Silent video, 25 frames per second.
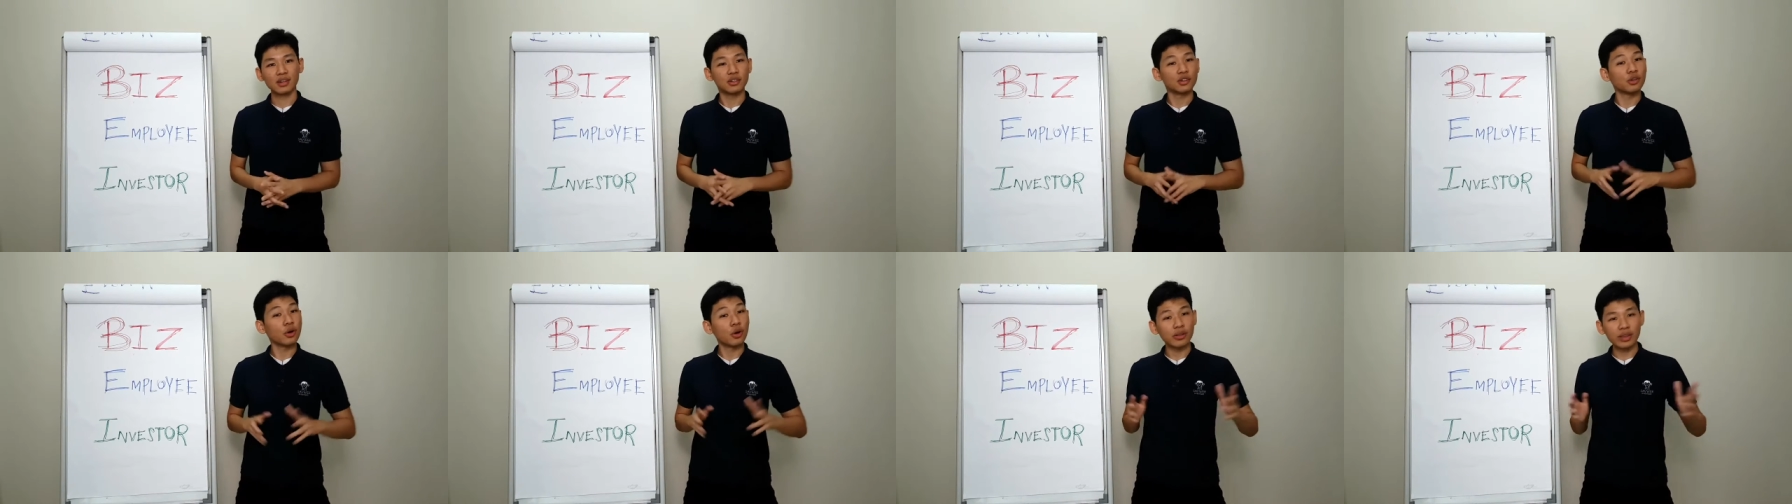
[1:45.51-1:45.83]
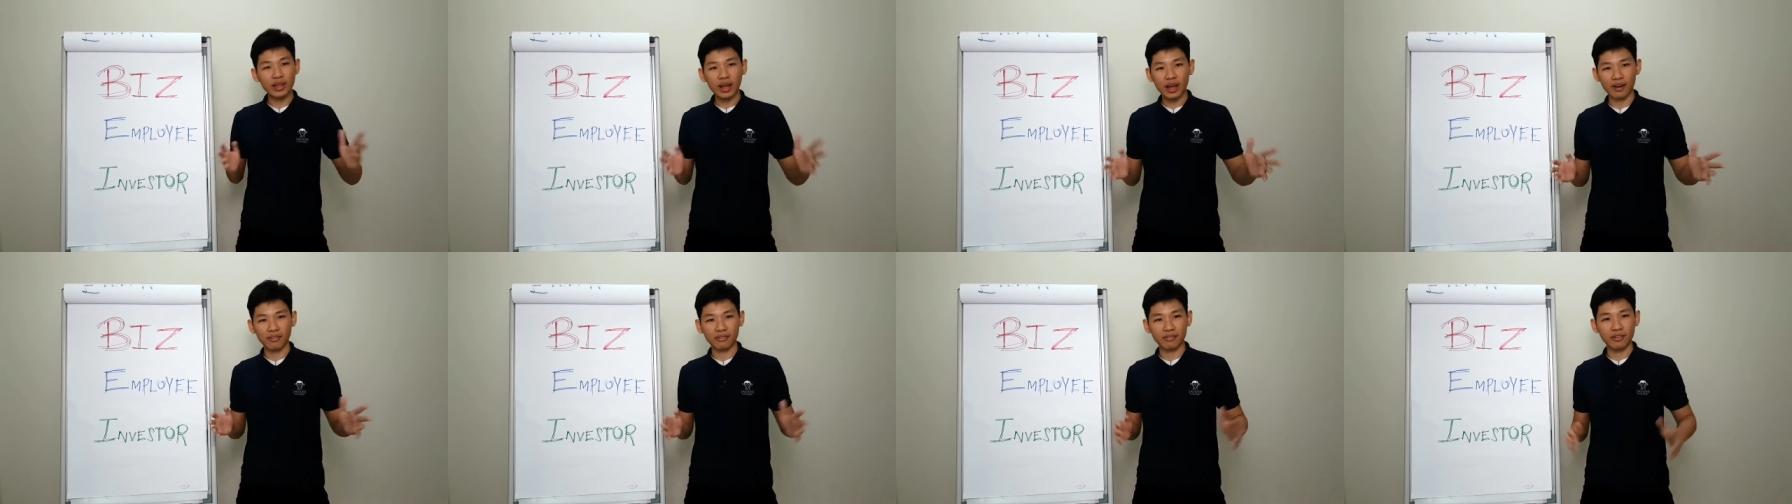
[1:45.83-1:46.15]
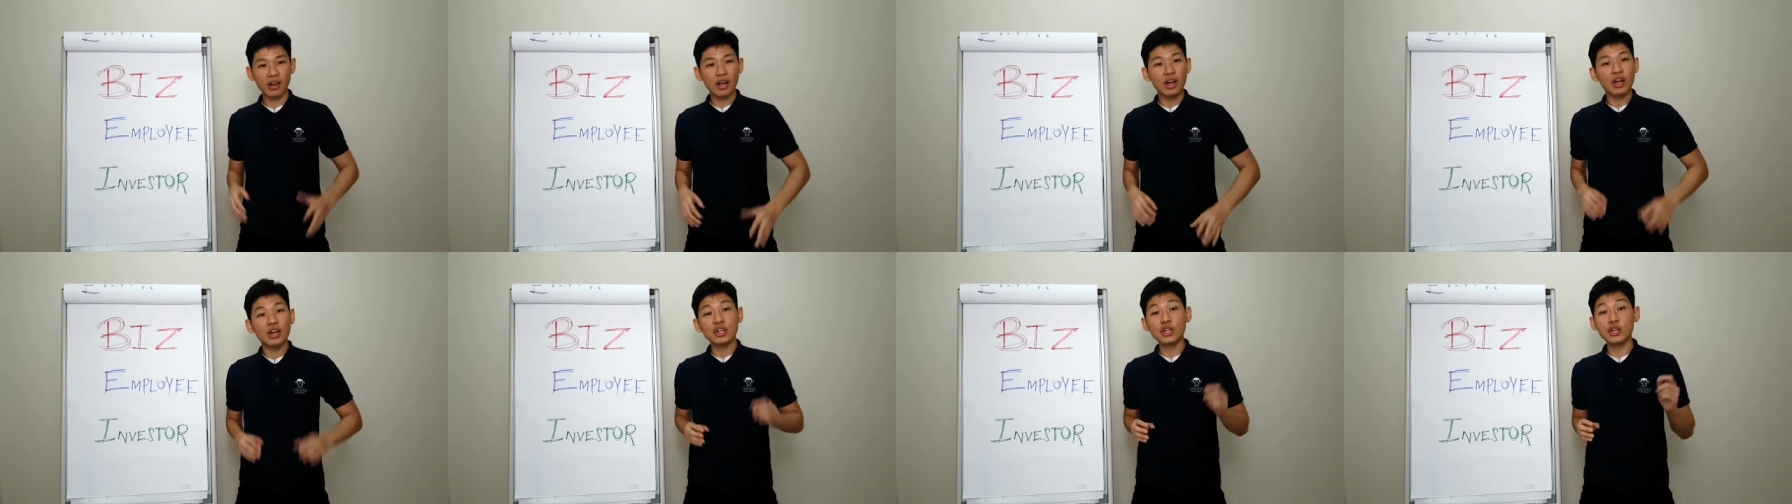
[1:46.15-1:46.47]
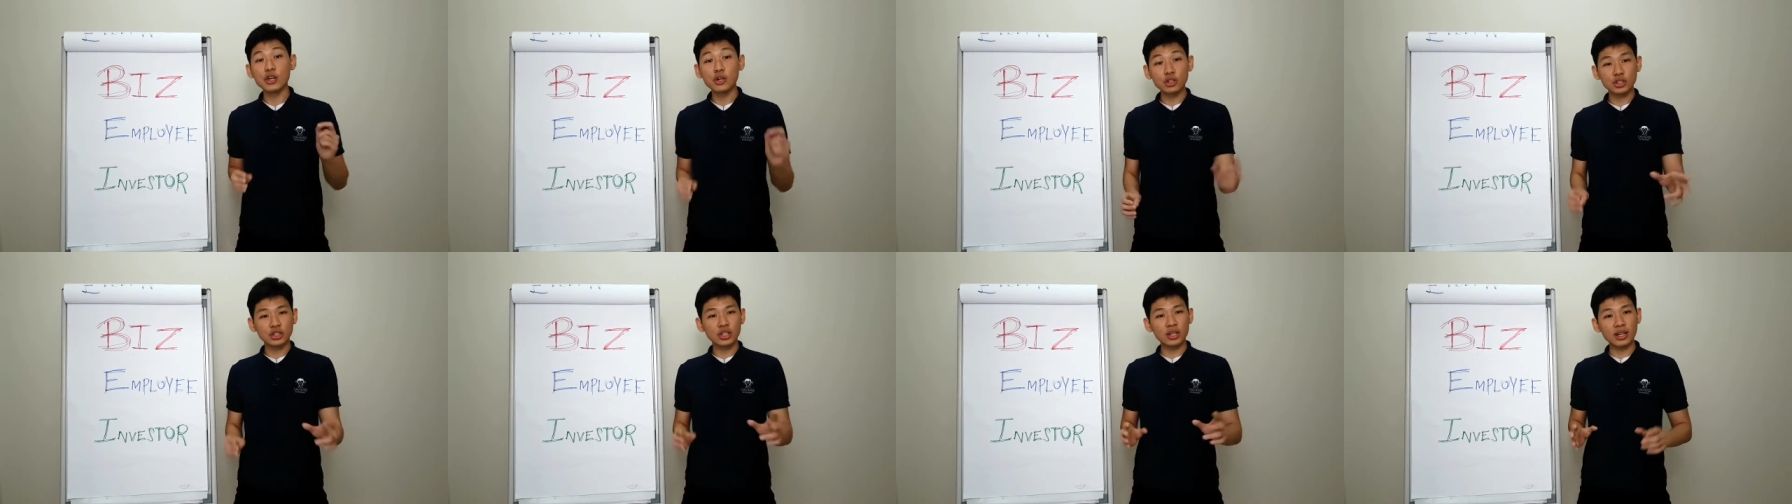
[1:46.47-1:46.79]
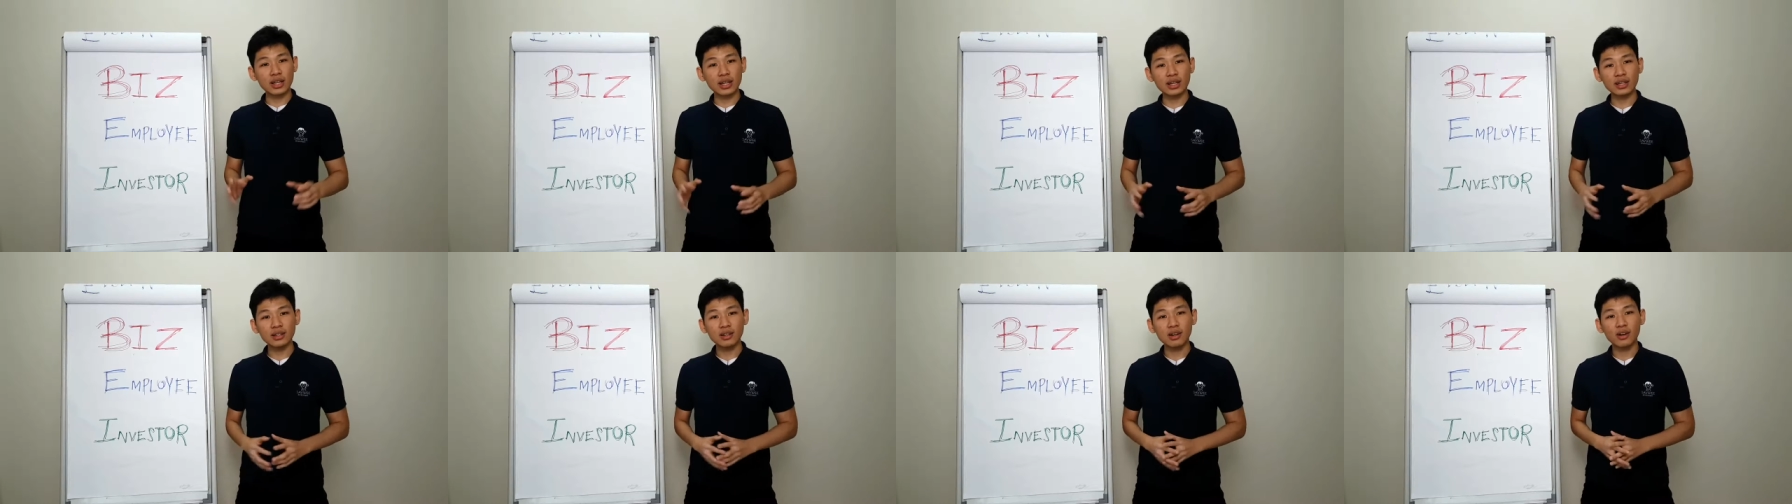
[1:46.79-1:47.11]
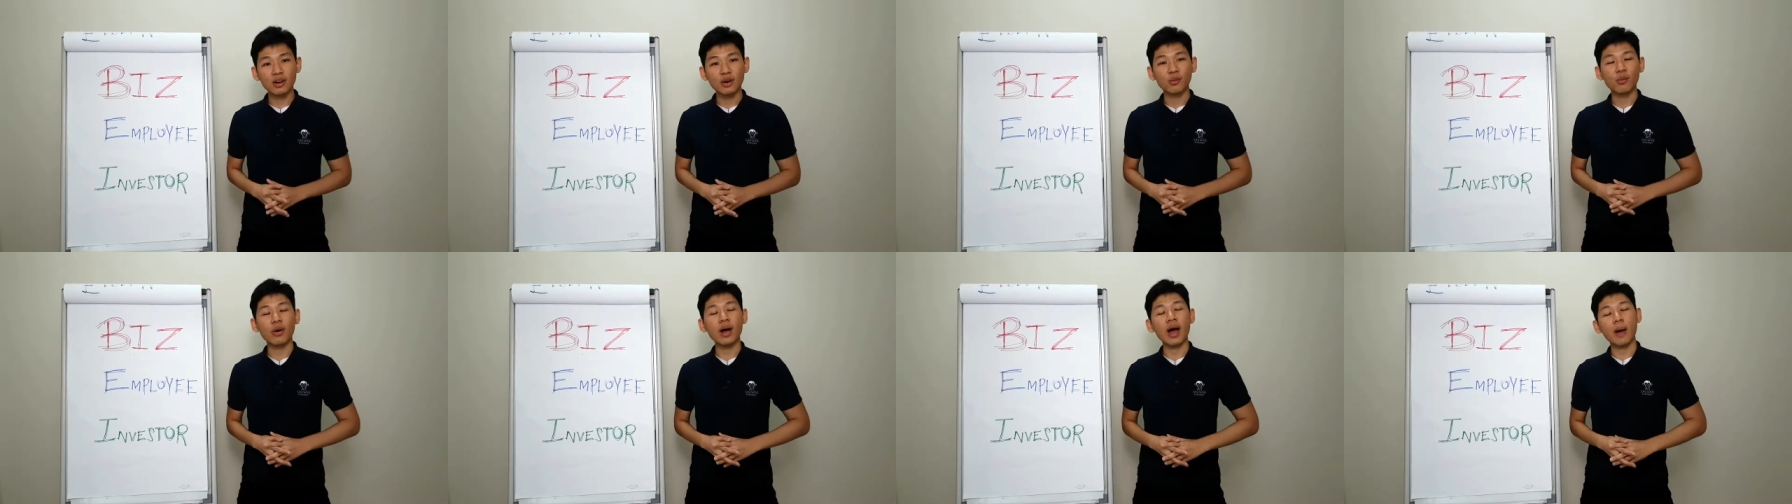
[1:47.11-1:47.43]
Don't have. Usually,
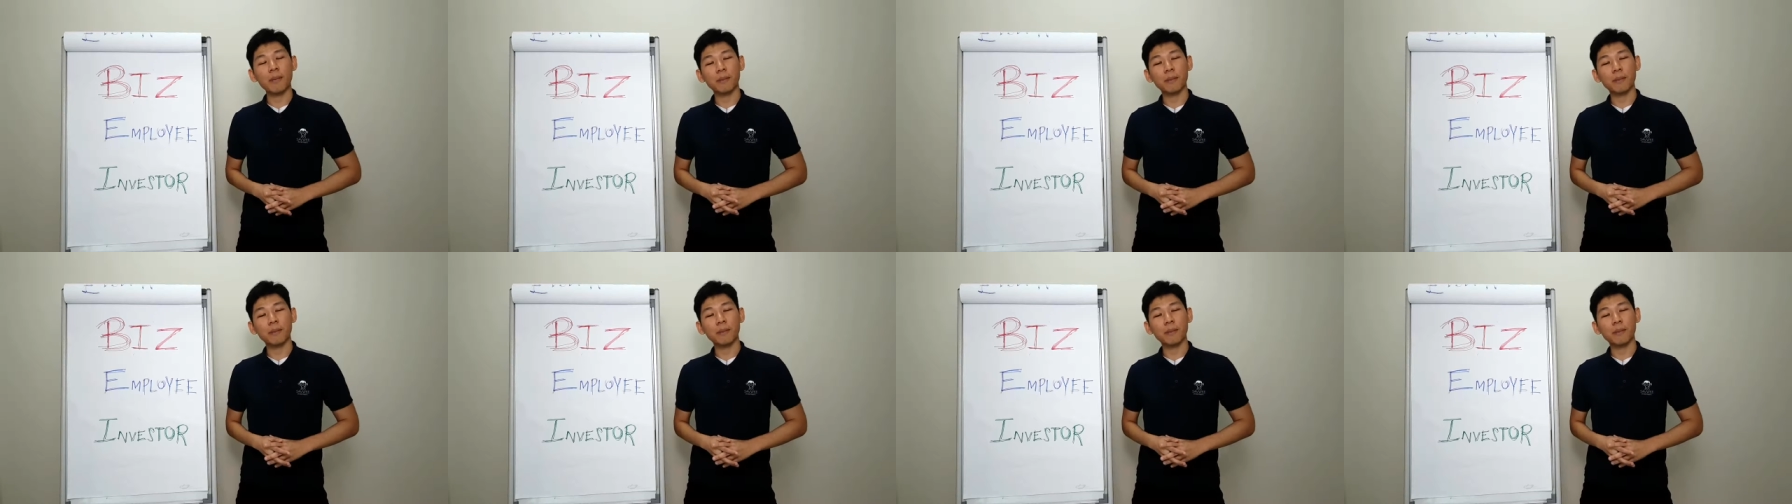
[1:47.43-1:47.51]
what